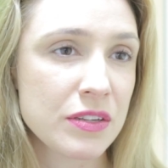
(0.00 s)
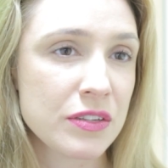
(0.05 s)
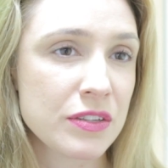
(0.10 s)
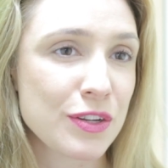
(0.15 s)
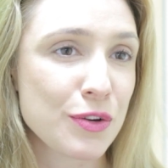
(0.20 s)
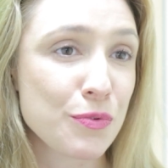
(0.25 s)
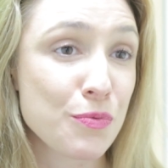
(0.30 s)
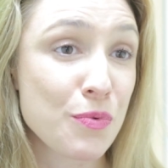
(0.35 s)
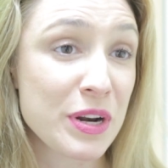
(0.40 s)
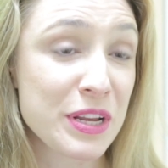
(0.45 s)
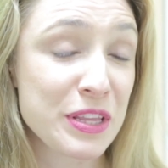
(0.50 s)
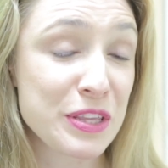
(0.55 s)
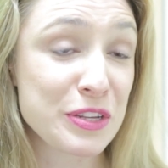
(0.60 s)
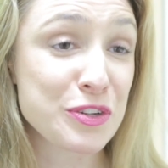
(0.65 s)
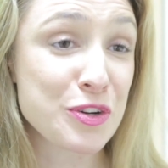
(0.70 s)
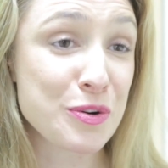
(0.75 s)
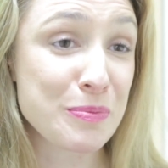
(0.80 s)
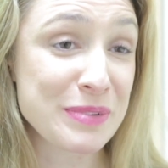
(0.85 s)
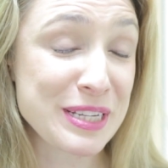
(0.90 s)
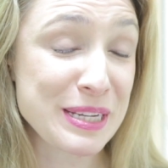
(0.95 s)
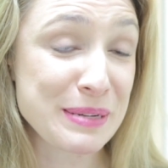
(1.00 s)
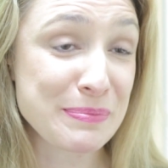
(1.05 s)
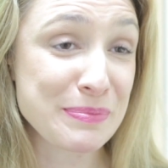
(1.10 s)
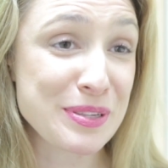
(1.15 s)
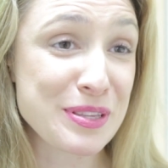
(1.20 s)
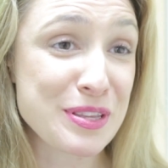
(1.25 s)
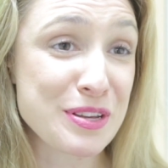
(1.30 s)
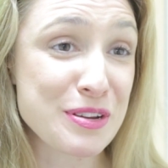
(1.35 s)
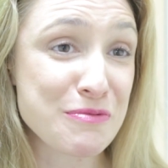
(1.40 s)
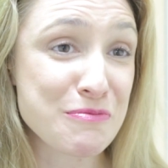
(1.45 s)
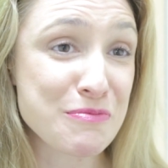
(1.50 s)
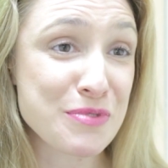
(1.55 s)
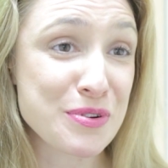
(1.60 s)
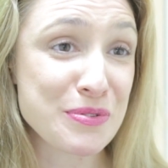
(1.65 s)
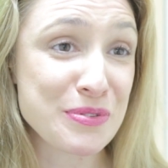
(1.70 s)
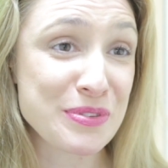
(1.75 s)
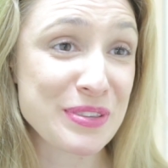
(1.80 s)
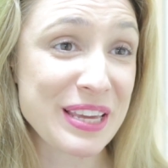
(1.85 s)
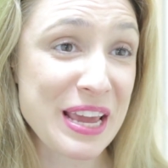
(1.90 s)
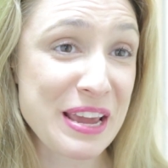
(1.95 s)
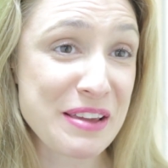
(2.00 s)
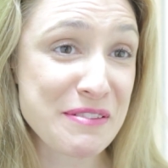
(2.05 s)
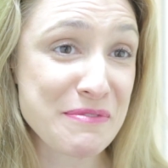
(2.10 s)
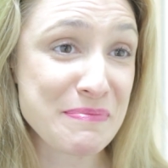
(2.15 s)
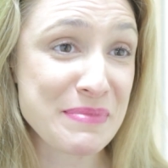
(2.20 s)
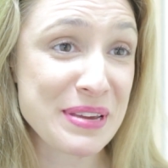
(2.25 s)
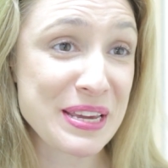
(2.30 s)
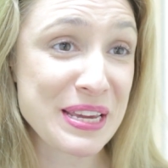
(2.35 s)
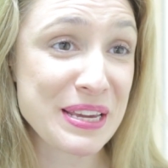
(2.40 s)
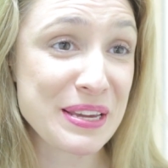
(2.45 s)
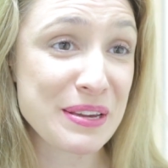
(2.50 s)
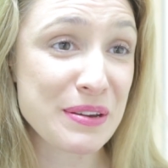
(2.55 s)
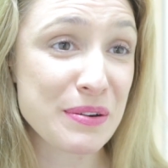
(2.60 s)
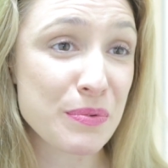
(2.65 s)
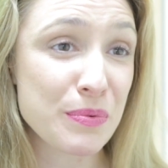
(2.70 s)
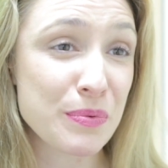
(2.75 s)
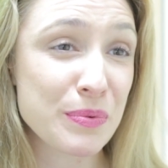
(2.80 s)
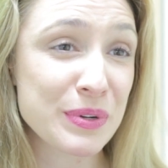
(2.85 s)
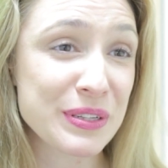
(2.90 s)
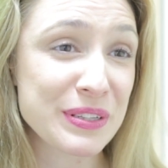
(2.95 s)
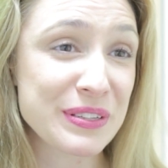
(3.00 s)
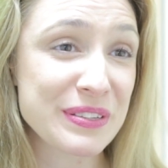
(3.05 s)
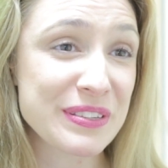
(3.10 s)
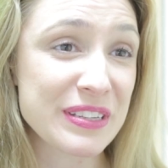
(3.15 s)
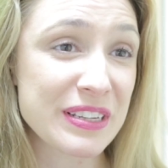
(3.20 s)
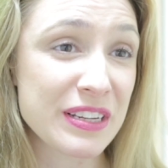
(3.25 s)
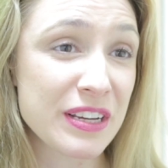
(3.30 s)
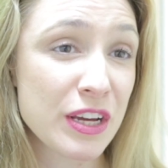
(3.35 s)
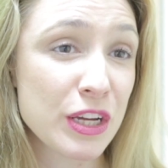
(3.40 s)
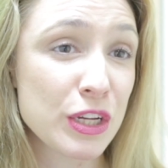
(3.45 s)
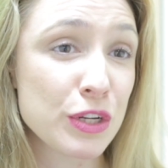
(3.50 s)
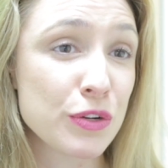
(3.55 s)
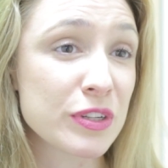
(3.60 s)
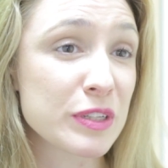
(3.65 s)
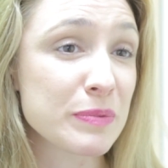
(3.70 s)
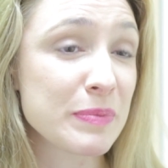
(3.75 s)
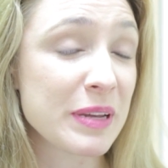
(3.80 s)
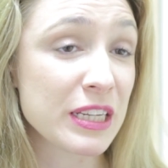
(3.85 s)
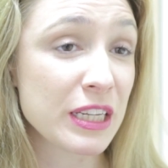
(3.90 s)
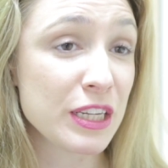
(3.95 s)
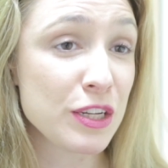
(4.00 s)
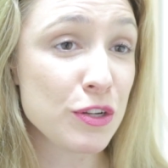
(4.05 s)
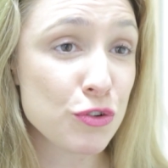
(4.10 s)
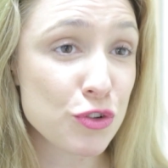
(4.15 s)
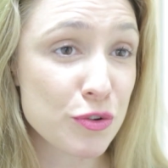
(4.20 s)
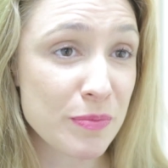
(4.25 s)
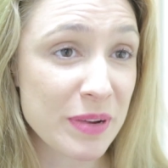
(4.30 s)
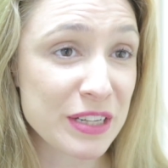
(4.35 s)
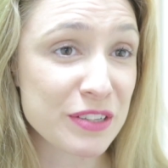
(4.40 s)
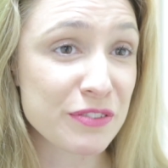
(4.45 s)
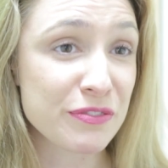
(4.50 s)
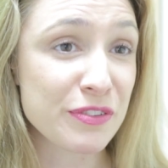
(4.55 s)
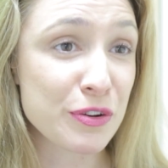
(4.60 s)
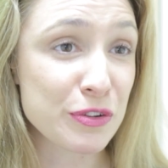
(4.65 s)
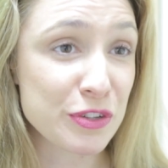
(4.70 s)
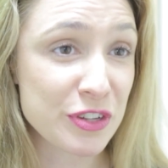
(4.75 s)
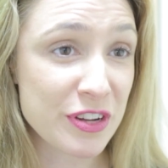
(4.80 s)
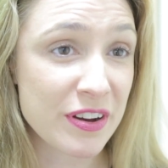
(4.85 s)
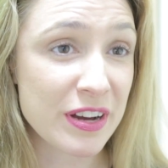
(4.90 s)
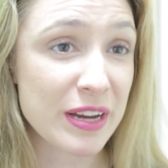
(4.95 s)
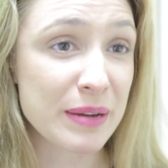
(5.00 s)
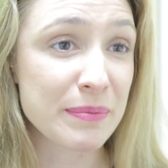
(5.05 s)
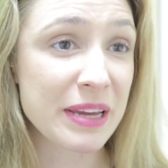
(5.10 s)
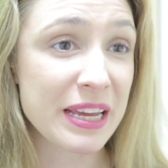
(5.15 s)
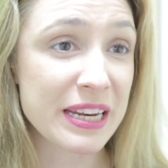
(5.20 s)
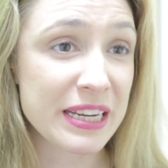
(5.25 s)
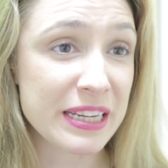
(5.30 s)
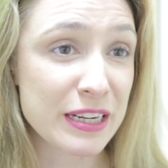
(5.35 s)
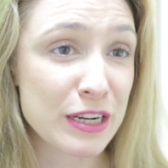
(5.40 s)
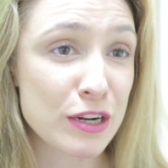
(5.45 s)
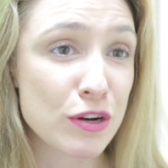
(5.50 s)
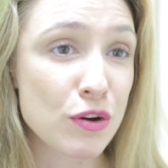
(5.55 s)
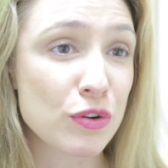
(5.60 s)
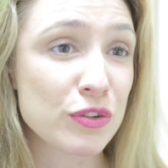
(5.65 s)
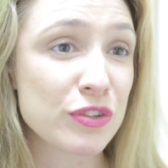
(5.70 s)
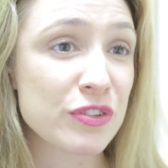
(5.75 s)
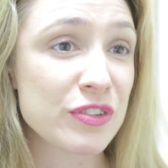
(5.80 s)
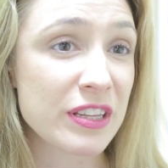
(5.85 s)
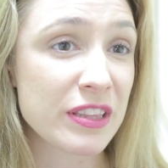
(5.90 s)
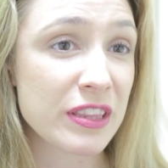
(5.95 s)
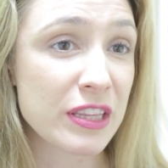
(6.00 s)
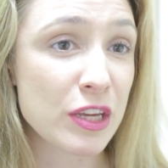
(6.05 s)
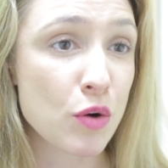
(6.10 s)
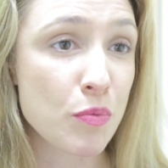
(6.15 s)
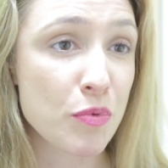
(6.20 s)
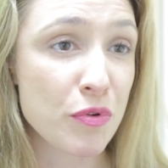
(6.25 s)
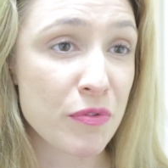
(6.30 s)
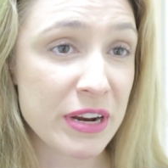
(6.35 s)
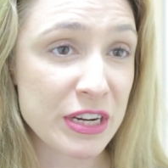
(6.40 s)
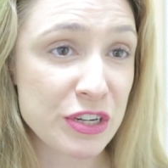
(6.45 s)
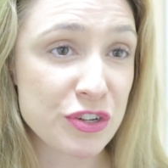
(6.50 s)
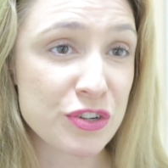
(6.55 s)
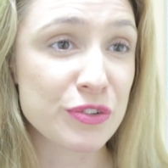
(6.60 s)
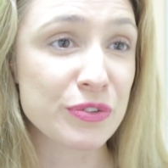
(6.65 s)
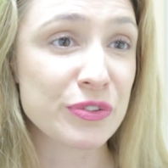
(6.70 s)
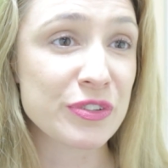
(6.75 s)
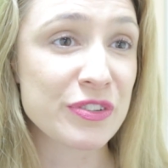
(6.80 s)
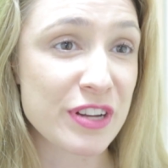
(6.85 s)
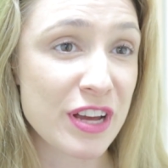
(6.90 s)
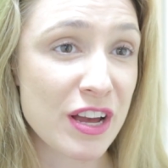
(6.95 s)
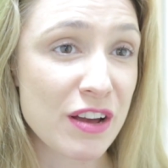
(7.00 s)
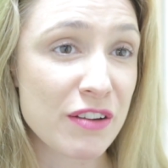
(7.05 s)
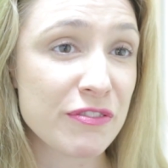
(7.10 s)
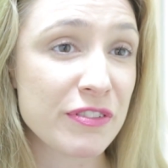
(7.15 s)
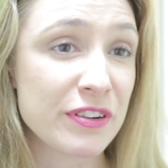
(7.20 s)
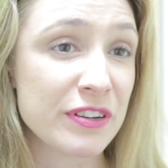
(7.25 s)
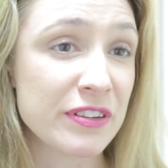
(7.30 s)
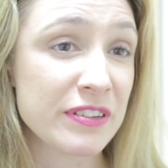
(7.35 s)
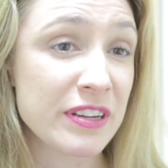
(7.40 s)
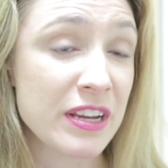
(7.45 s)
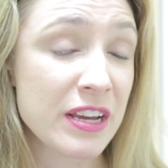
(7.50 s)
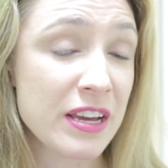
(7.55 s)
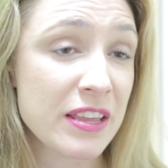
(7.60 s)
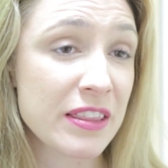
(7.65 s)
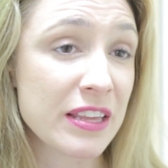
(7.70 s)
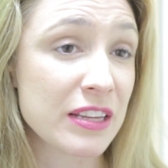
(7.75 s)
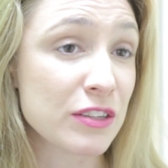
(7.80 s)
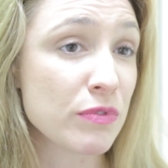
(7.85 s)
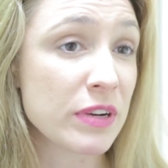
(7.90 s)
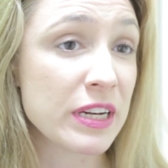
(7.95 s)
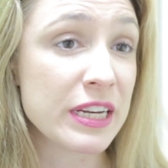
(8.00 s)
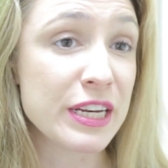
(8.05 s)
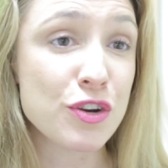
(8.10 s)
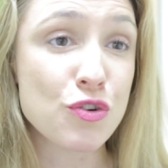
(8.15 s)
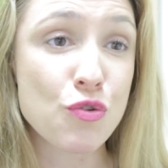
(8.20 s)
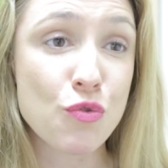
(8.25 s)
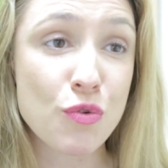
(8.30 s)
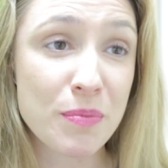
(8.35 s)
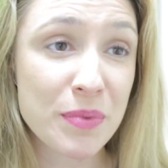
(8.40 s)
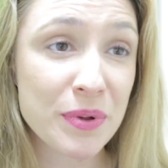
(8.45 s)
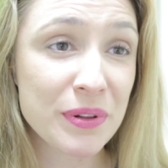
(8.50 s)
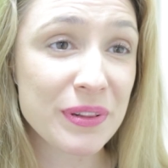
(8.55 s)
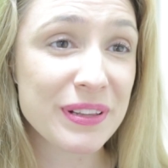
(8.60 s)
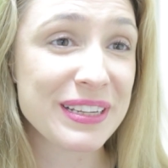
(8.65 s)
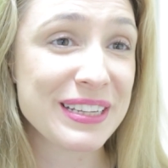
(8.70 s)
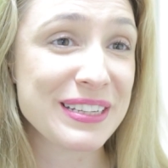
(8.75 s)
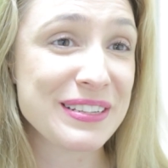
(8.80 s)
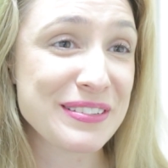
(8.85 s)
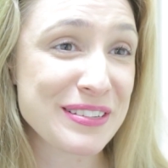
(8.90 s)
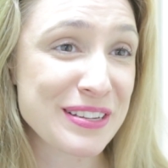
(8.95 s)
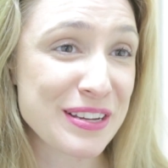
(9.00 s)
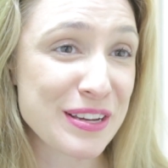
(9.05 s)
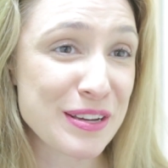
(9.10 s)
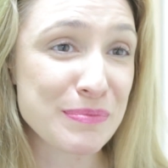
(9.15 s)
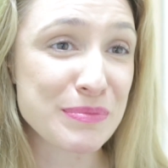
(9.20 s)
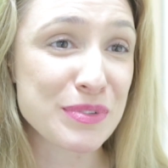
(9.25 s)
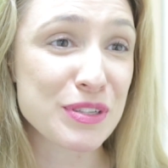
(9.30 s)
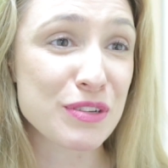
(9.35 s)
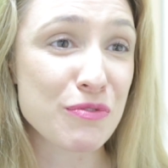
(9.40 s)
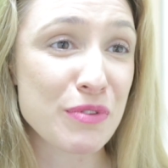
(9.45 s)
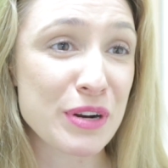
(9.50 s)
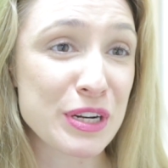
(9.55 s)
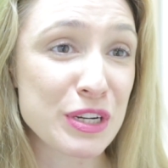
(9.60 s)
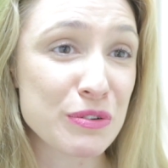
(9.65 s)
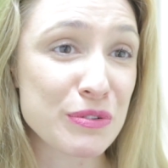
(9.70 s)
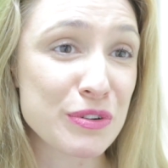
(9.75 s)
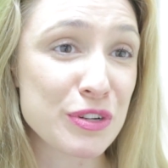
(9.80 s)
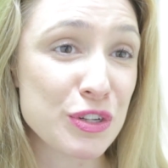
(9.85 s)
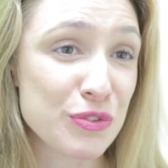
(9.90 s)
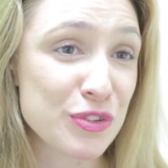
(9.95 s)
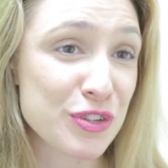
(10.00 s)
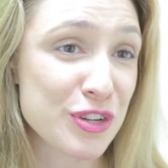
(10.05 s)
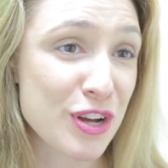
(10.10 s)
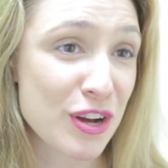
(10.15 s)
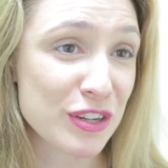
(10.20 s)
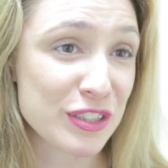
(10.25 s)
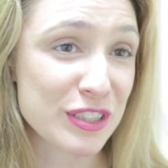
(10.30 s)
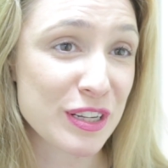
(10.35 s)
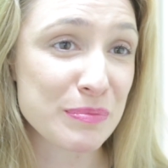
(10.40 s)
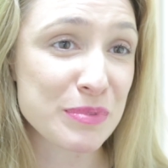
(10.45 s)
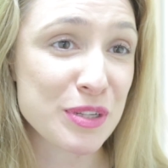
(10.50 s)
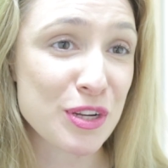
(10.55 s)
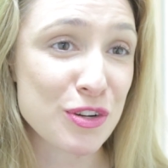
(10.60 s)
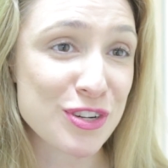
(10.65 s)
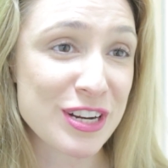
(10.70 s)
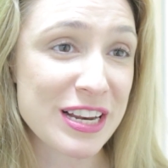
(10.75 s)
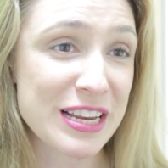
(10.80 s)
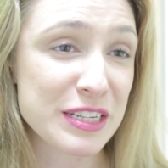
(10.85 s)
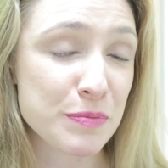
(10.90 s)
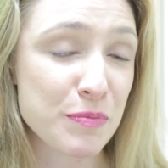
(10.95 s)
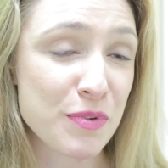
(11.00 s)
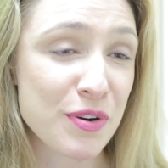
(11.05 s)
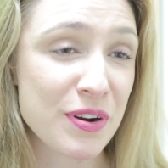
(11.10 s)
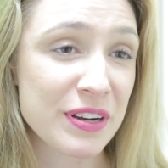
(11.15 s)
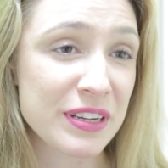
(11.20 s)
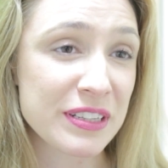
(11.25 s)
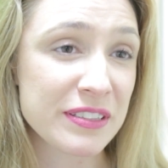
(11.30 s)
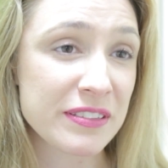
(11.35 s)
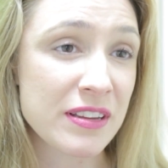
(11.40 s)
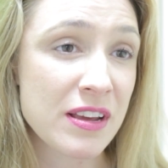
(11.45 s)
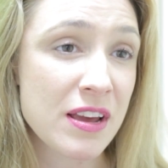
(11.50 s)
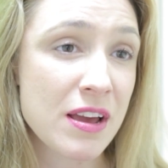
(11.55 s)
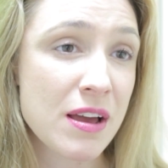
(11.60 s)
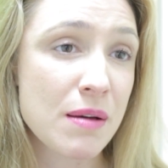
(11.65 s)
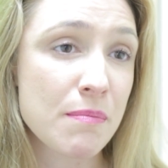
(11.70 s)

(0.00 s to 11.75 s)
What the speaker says: So one of the top tips that Ruth gave me was you can spend a huge amount of your time getting lost in the operational stuff, and that's really normal in terms of when you're a new startup social enterprise,